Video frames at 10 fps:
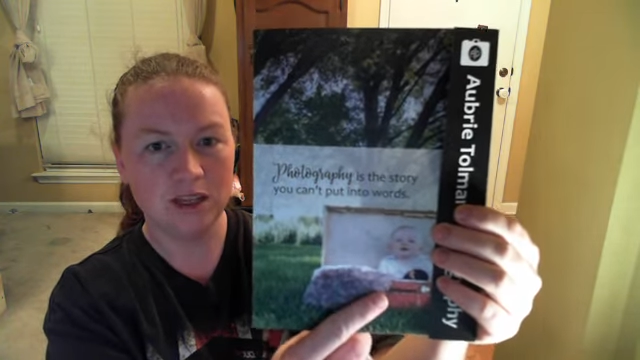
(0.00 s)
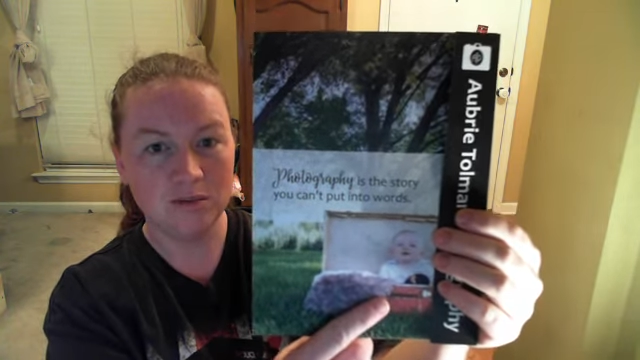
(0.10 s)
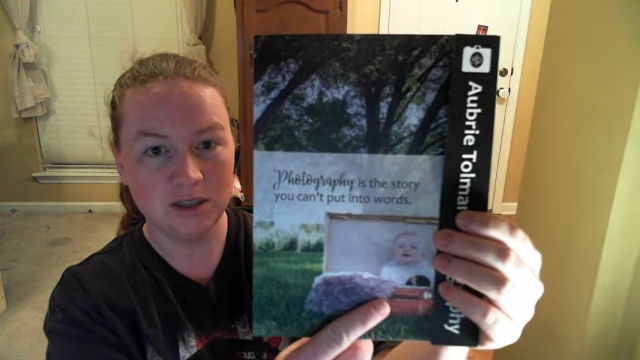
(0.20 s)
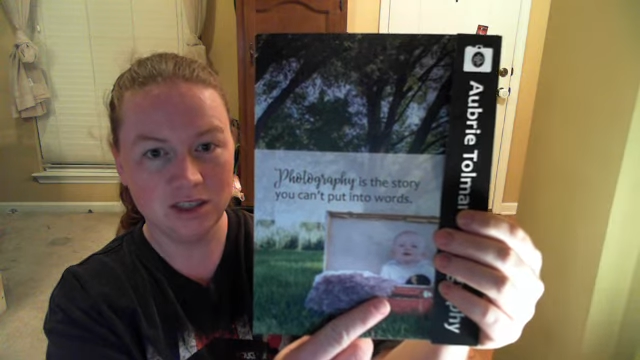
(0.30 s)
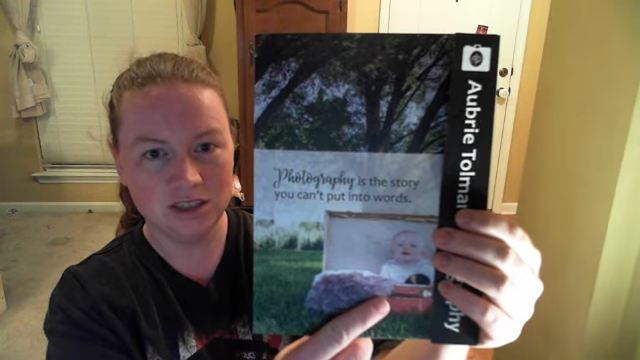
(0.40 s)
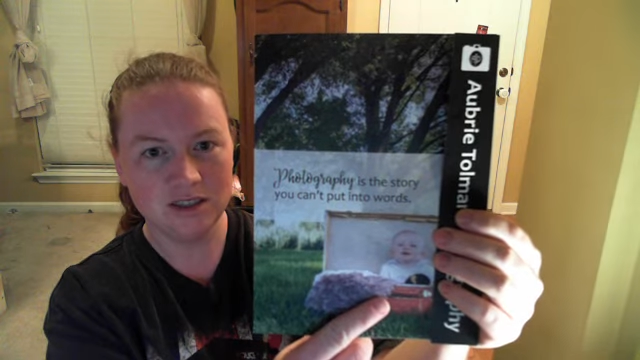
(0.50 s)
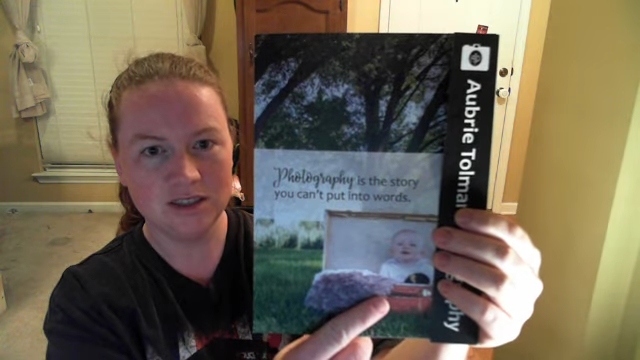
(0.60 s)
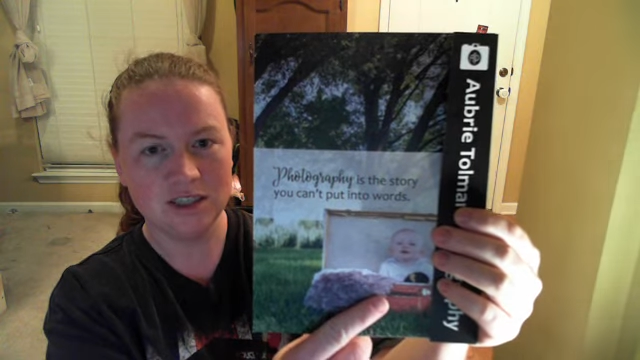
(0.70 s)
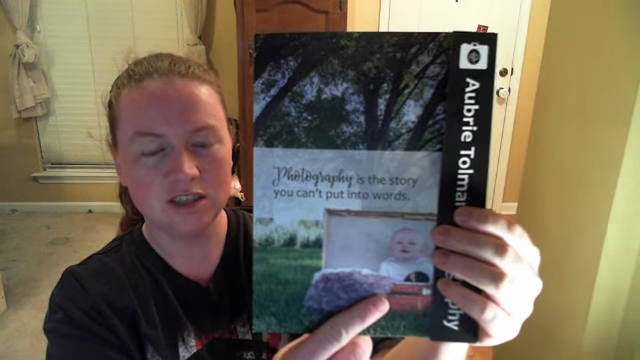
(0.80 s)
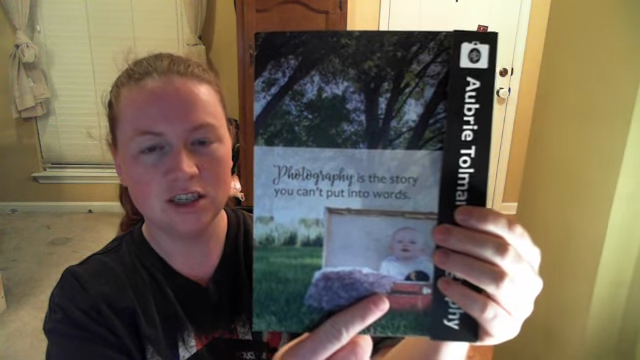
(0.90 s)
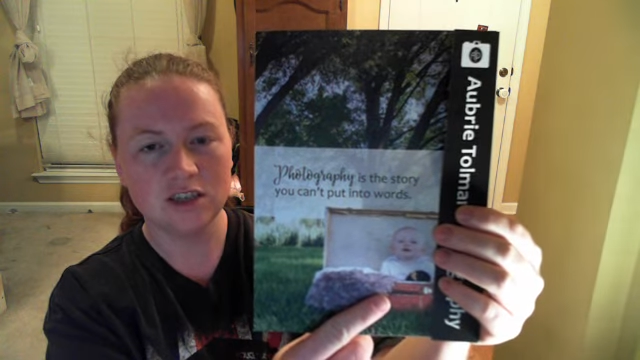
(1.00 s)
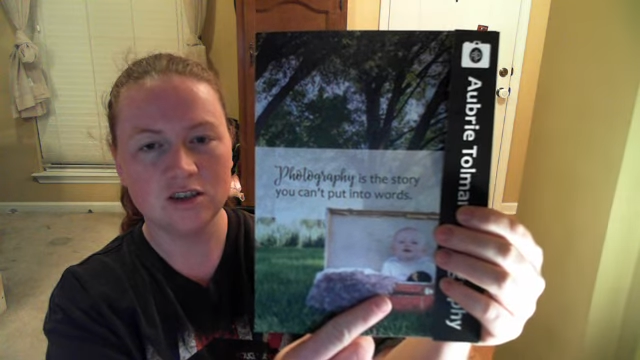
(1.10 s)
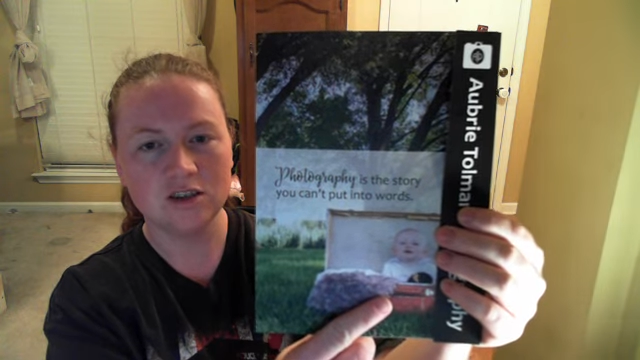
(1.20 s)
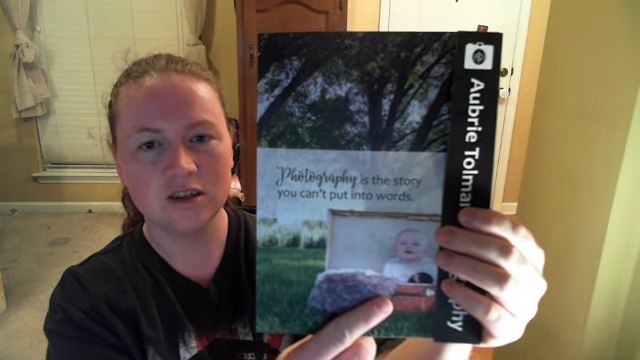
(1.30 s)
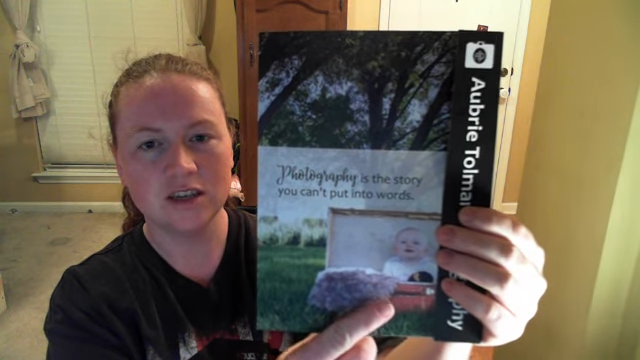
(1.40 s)
images that she
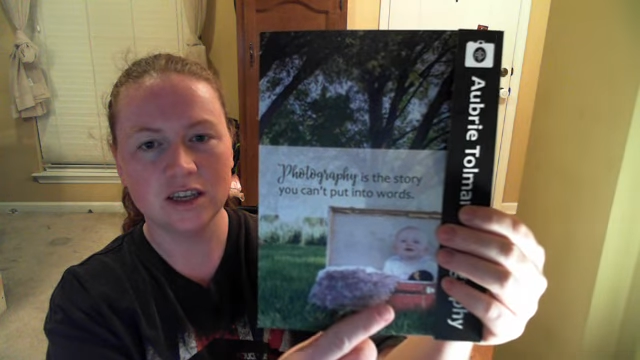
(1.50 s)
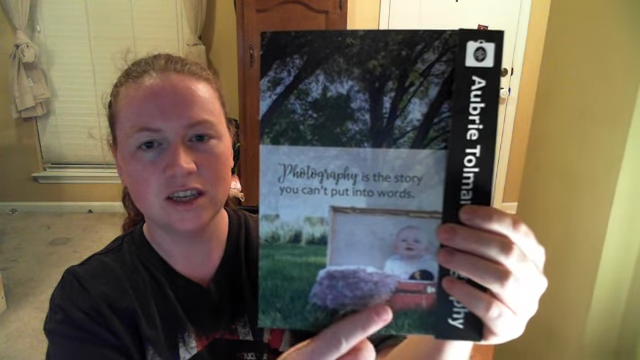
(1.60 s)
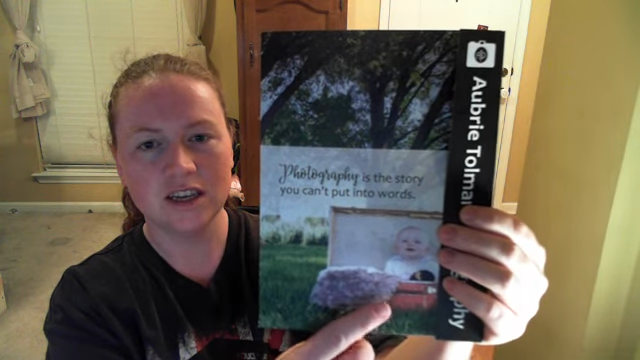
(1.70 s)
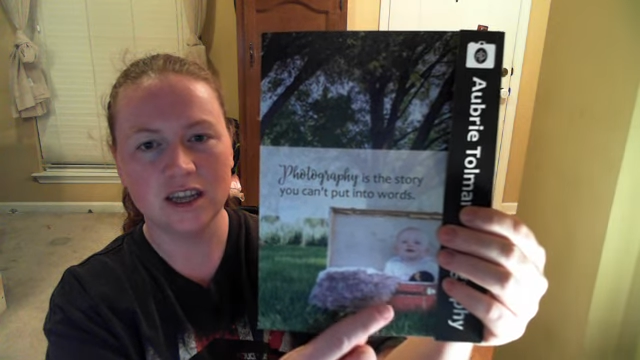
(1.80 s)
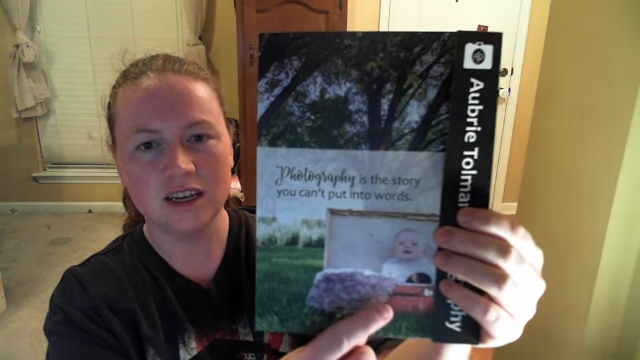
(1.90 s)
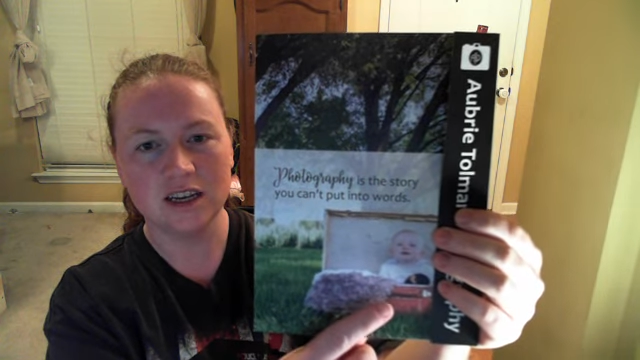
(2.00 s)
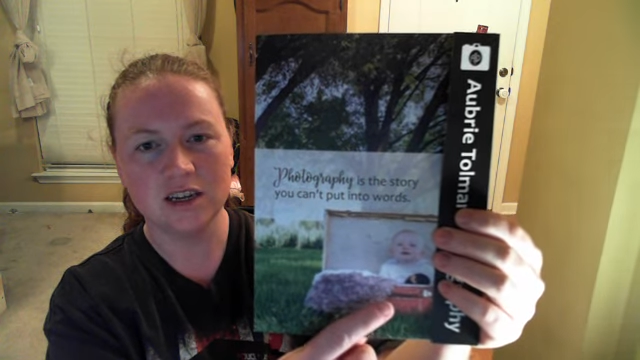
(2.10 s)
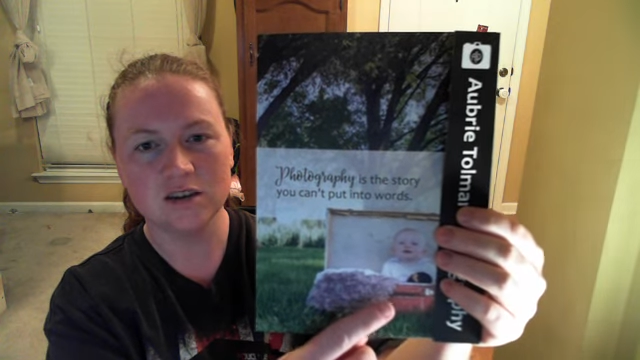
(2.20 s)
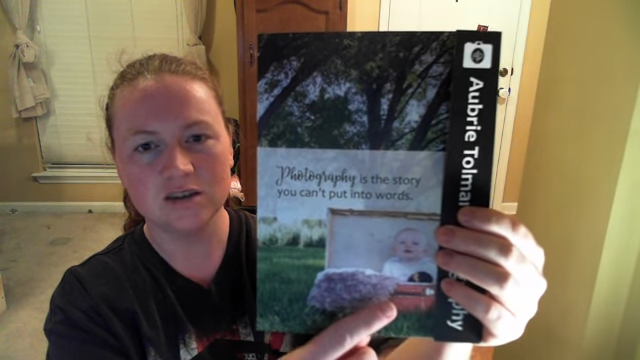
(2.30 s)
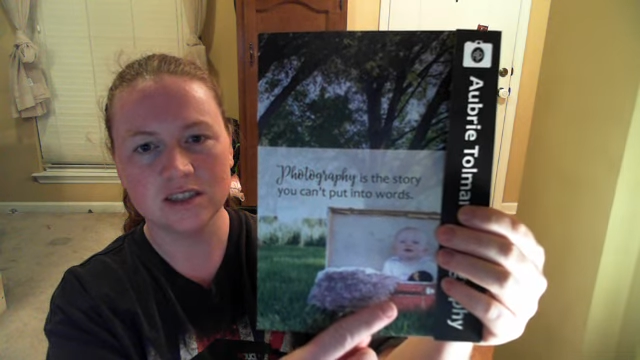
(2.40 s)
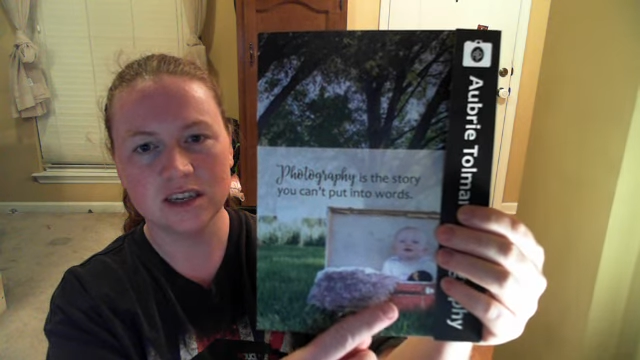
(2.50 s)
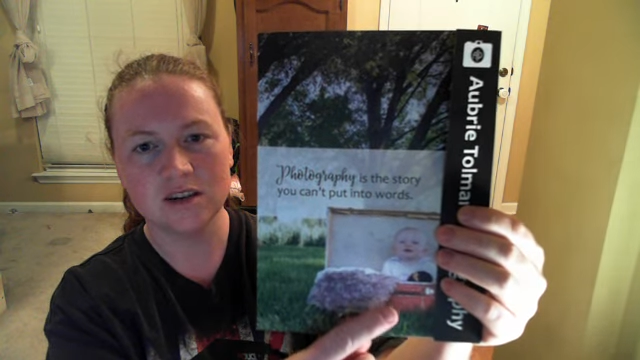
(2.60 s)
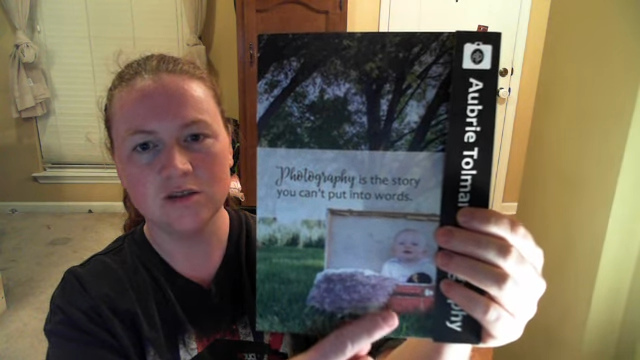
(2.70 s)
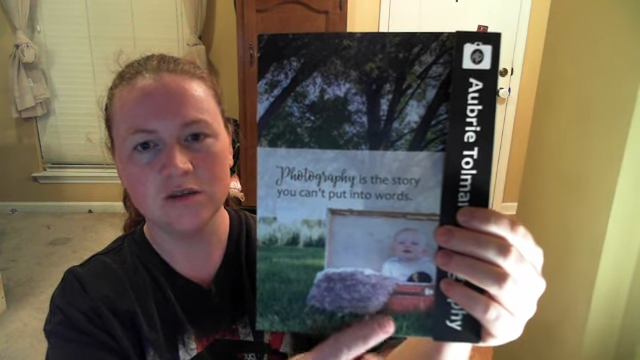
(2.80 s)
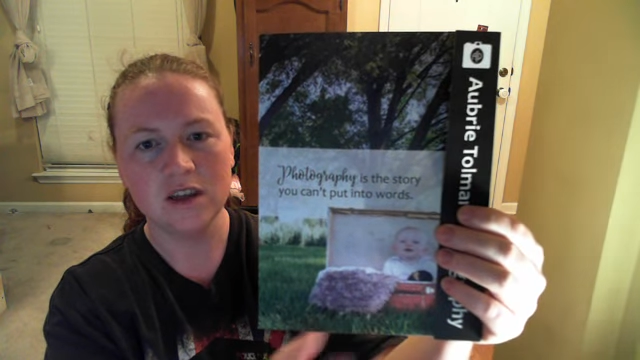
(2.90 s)
took and edited
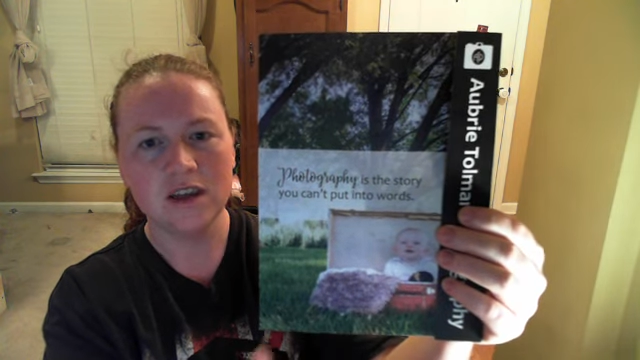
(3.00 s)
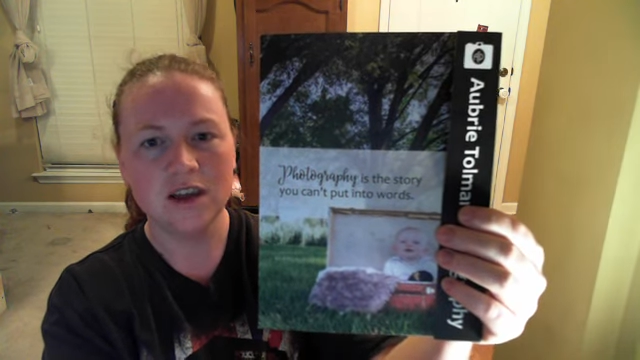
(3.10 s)
herself.